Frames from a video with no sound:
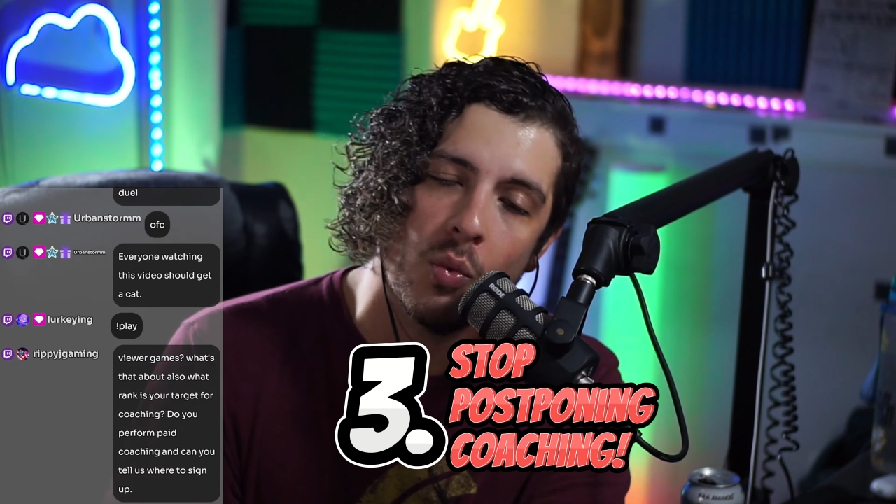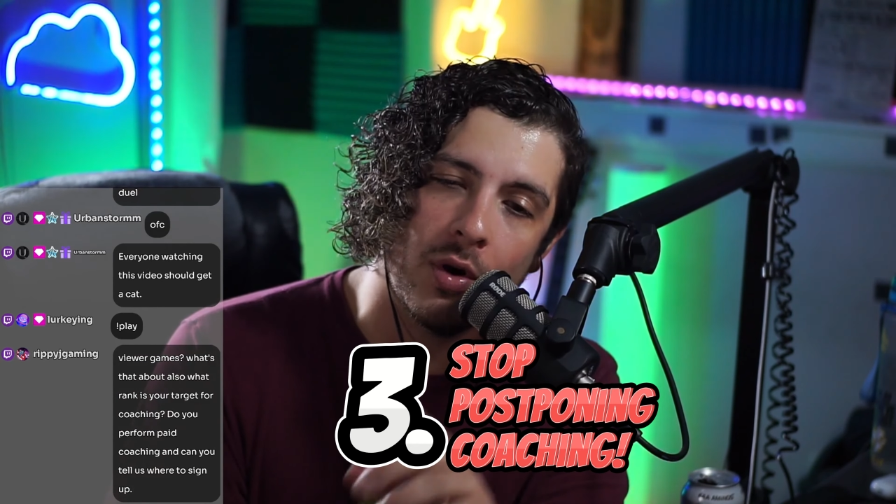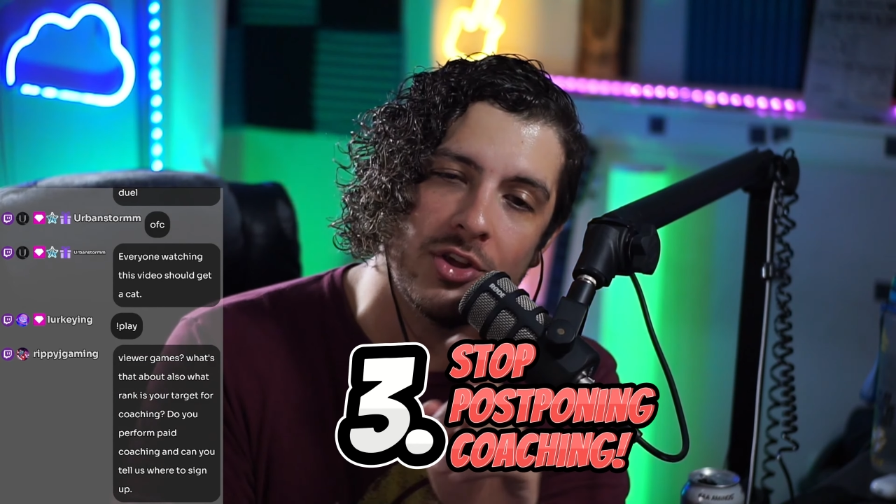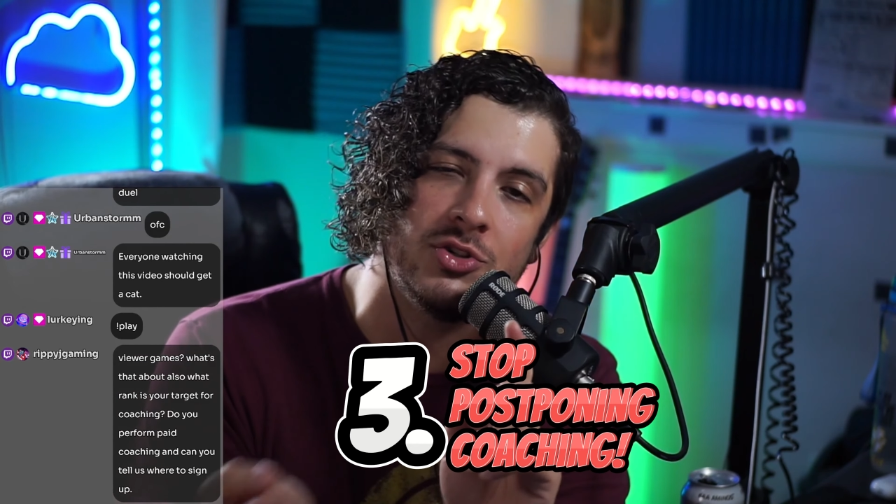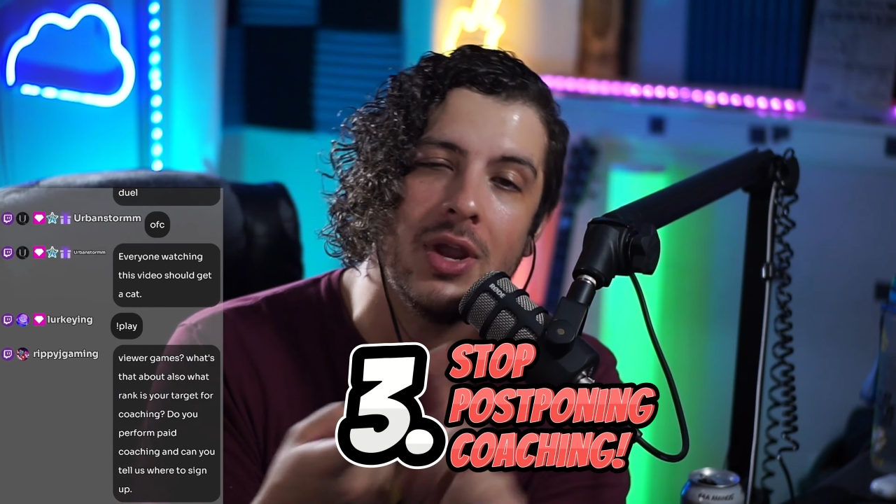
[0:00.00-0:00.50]

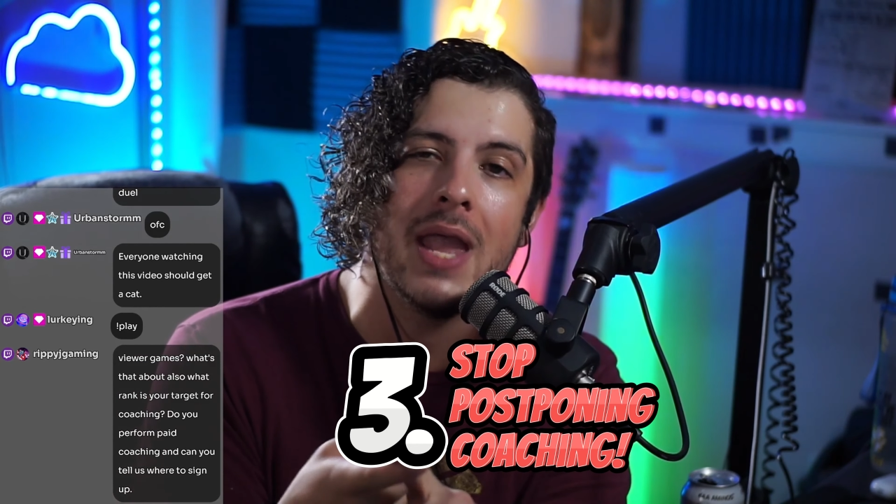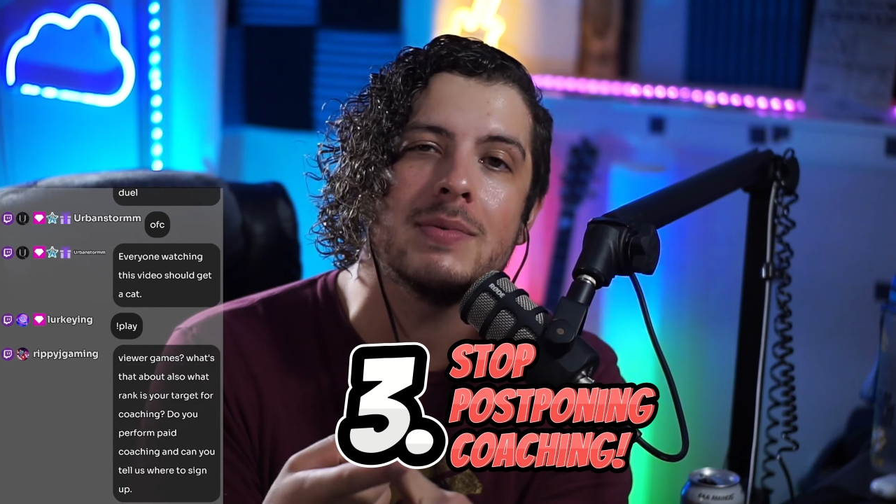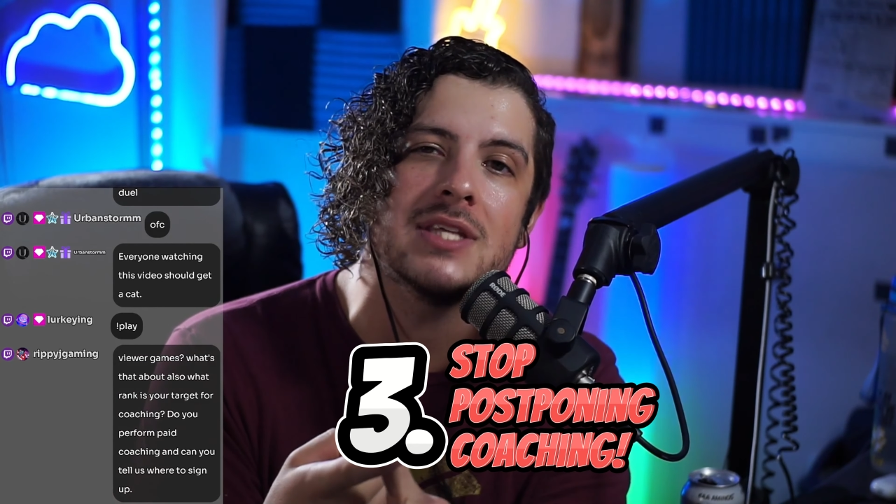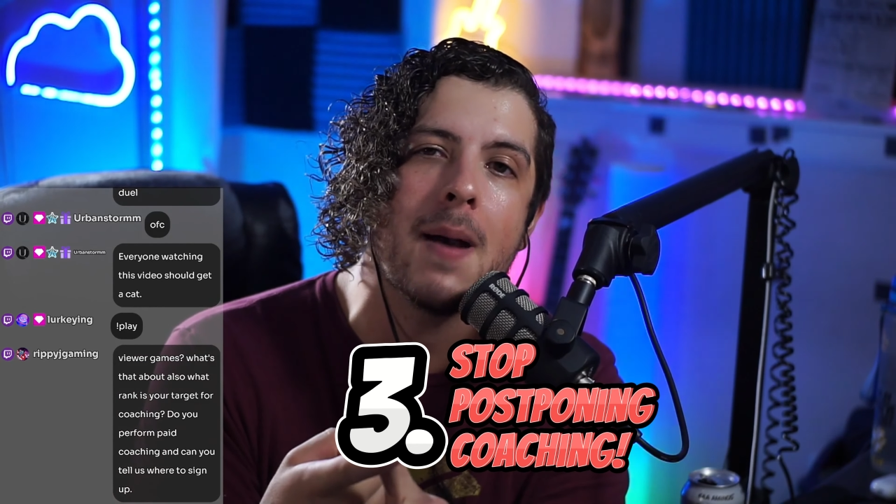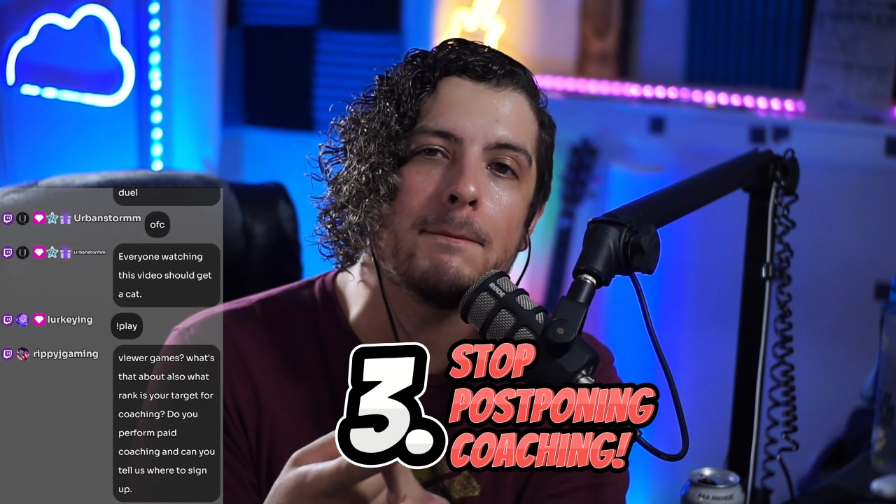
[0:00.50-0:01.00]
whether it's through
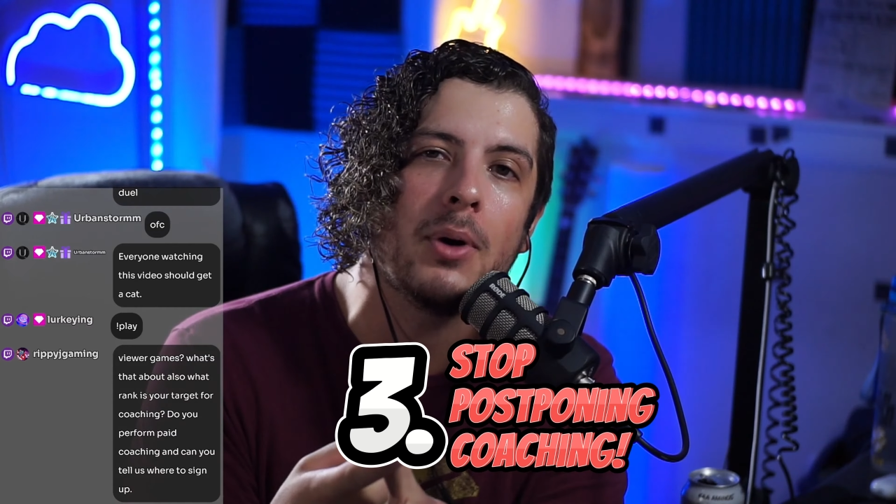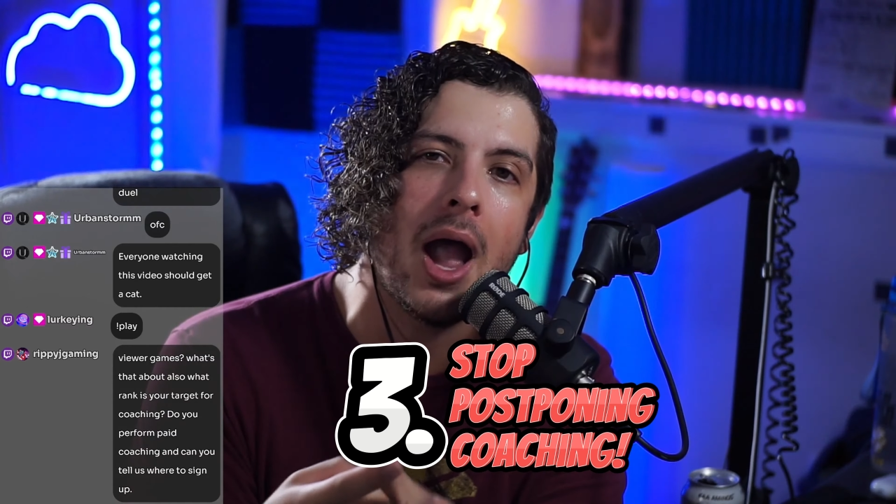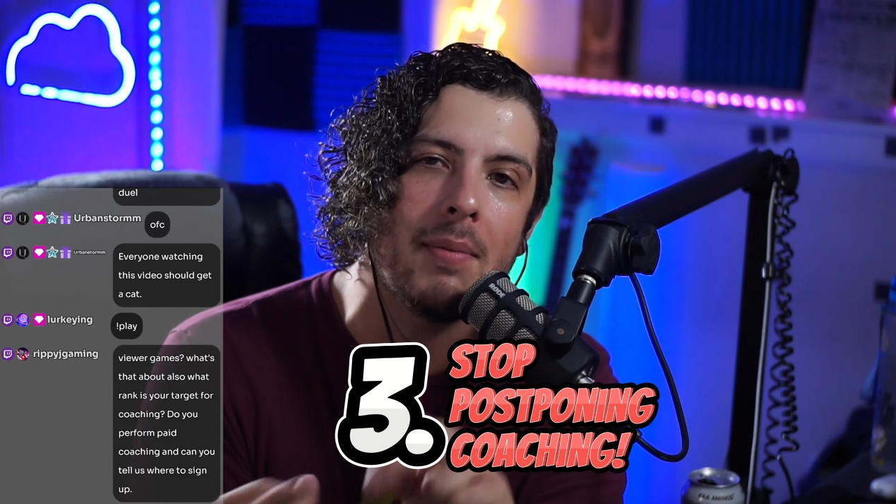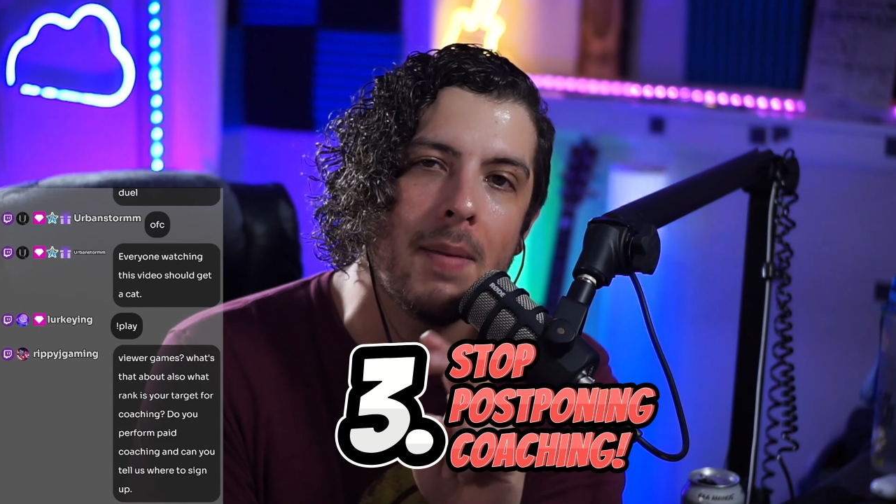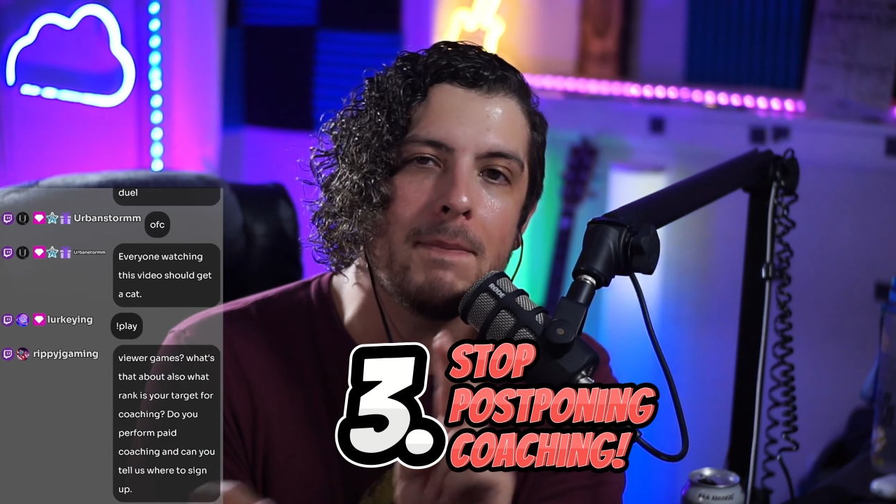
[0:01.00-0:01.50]
Amazon Prime,